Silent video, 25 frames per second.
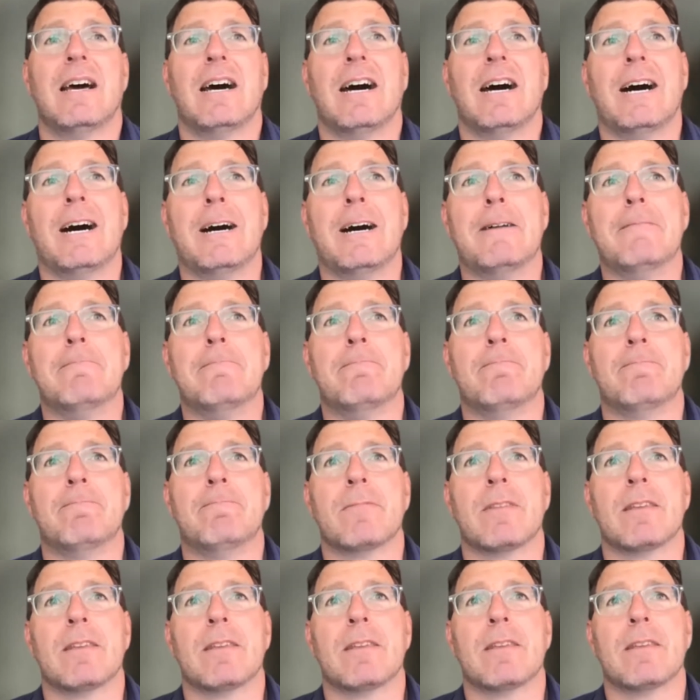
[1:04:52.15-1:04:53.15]

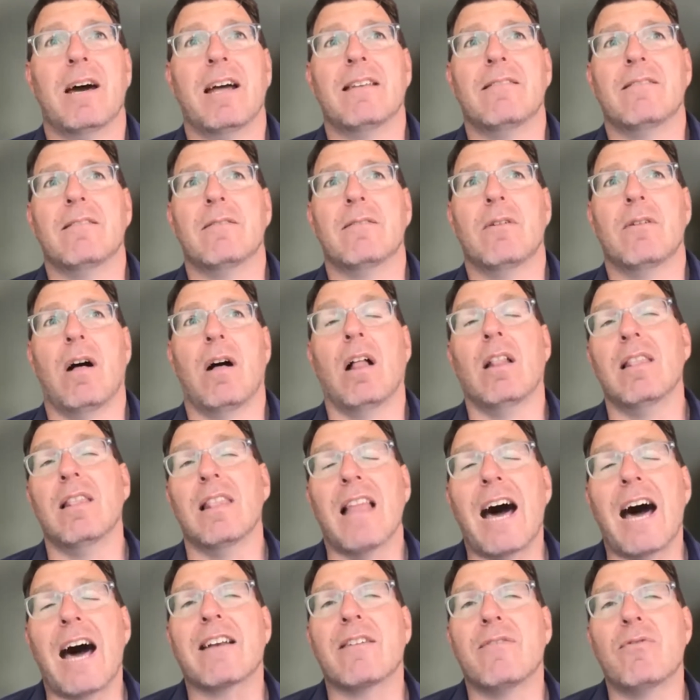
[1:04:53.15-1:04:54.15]
But a
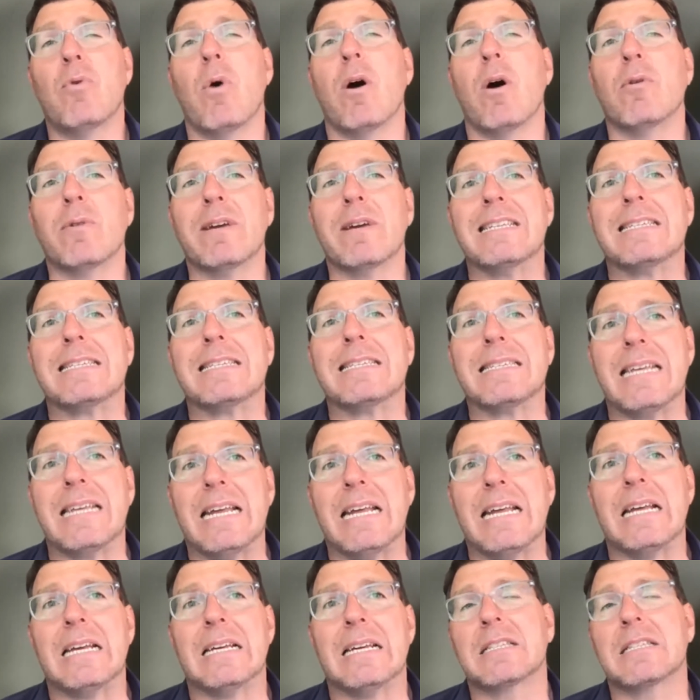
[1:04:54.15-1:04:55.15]
lot of what we
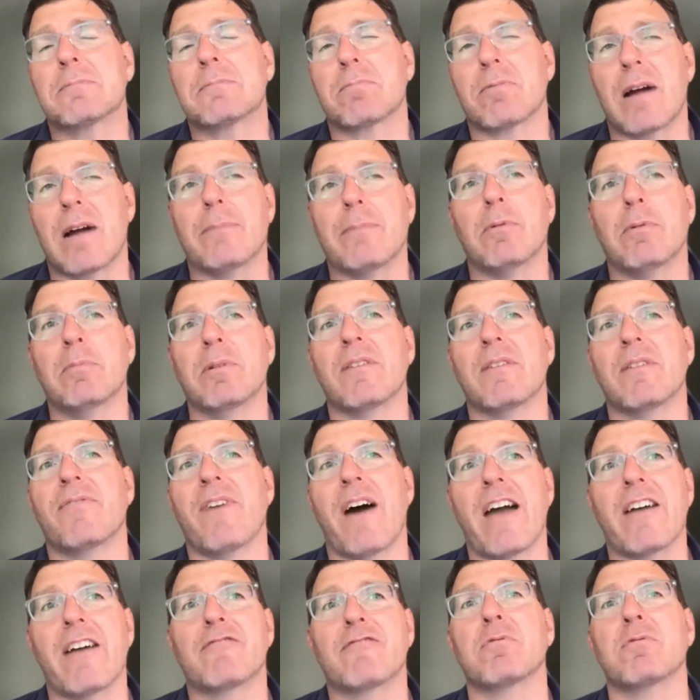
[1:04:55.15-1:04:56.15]
see is probably
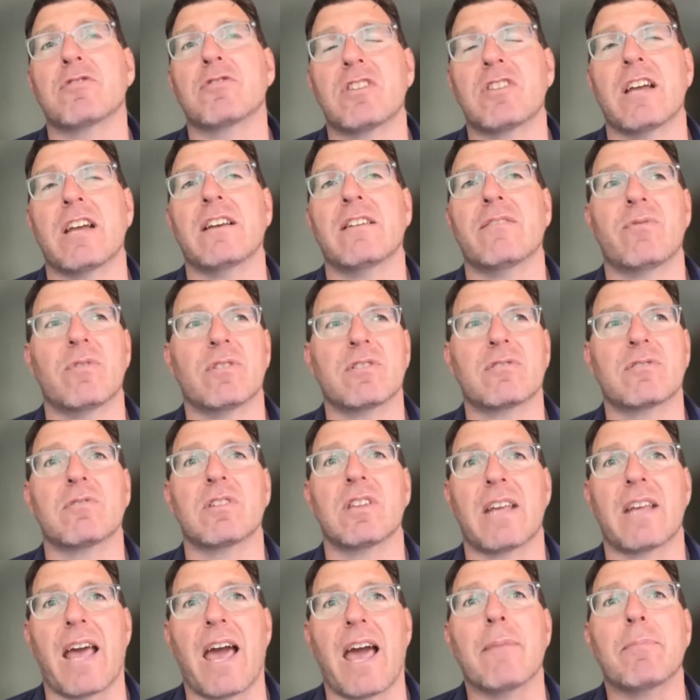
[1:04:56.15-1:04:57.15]
5% of what's
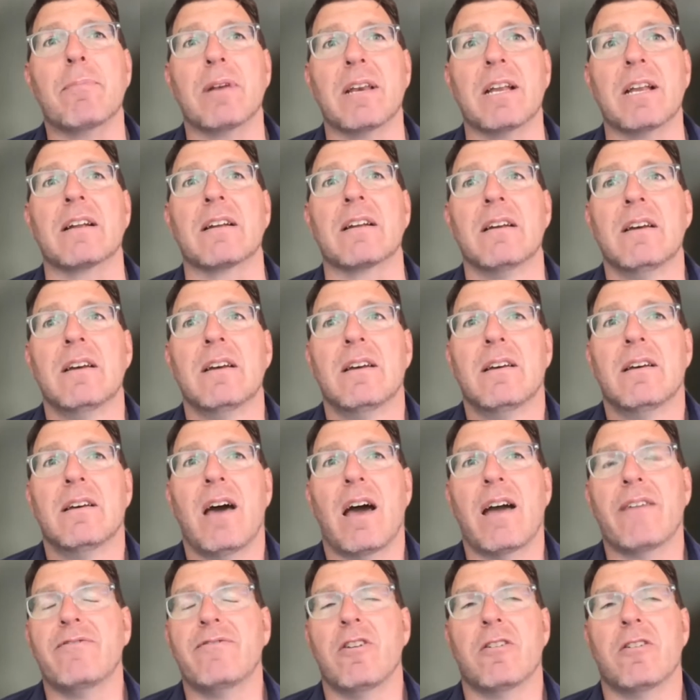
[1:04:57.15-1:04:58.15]
really happening.
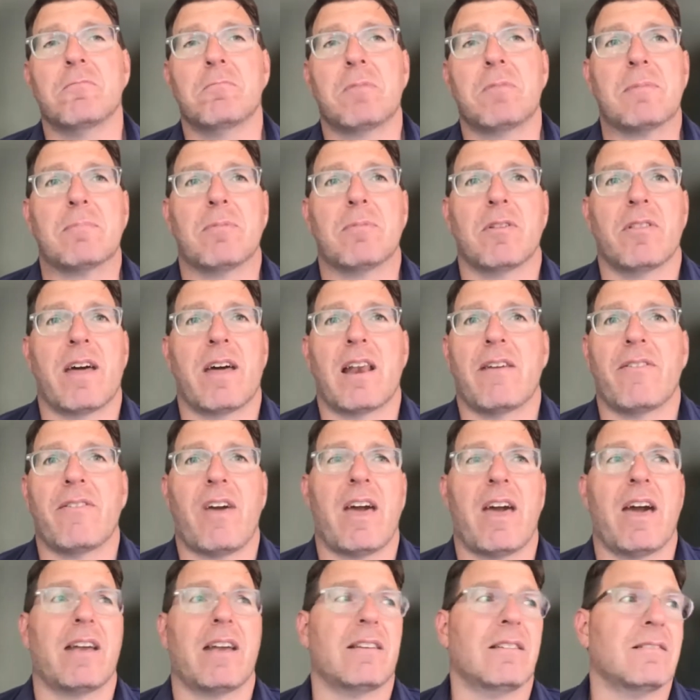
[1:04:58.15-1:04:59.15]
I've known people that have
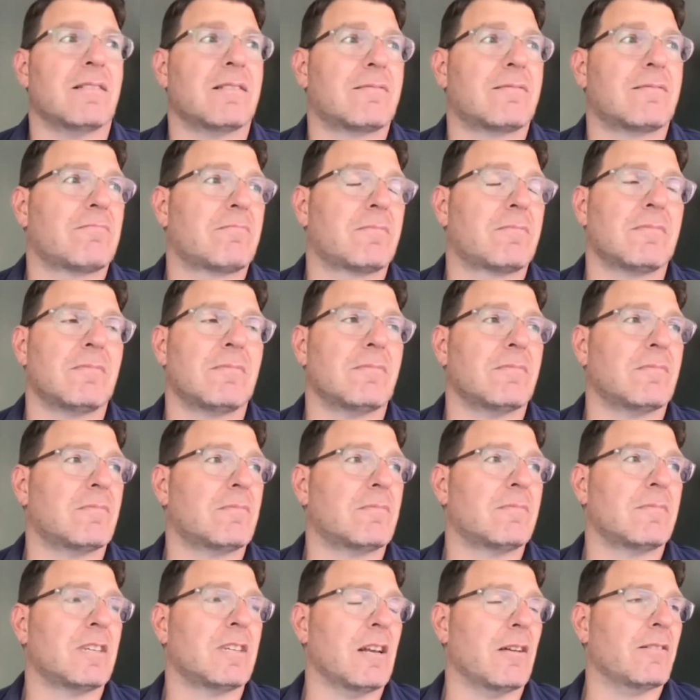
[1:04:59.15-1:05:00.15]
had,
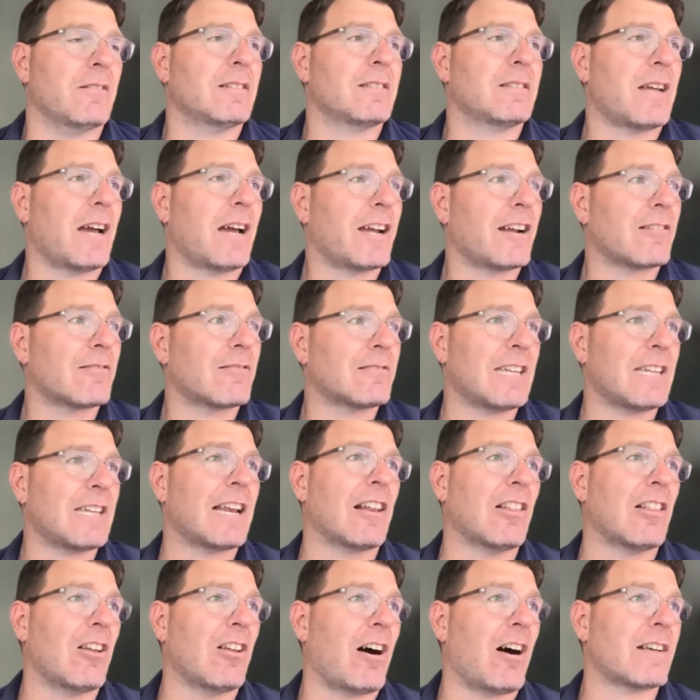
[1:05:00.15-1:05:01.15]
entire
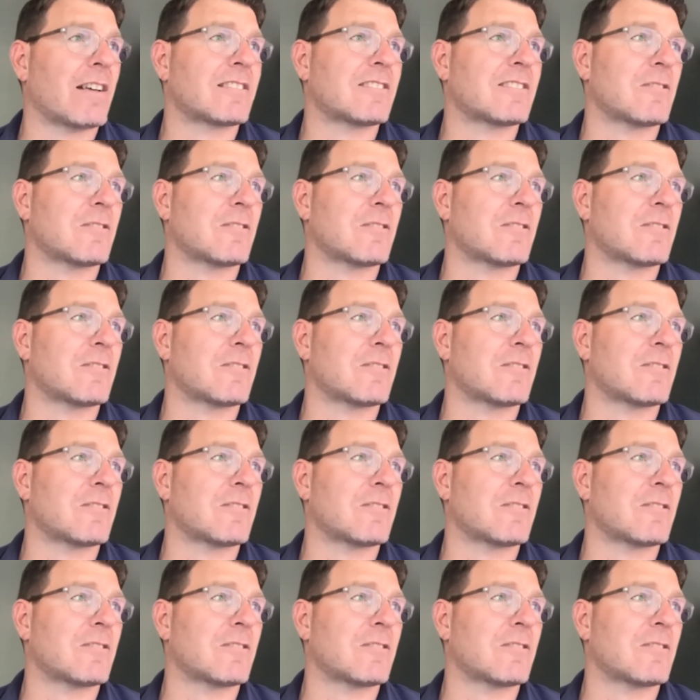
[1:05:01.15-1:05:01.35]
data loss, their